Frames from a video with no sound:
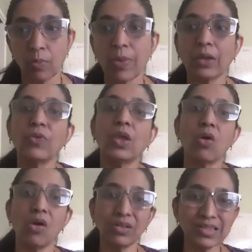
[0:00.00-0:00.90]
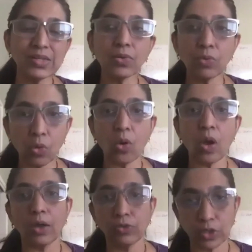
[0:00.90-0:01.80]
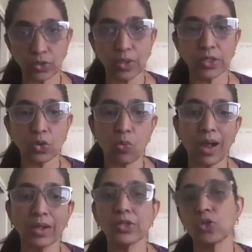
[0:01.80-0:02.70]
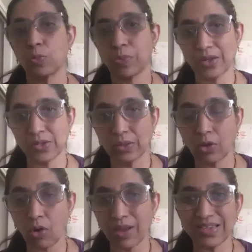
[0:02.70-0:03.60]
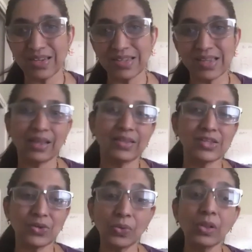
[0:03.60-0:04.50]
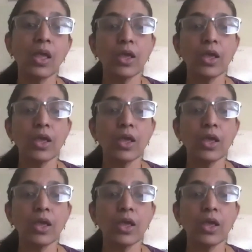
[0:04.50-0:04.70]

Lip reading: But we also go out to the squads to present the Cost Insights to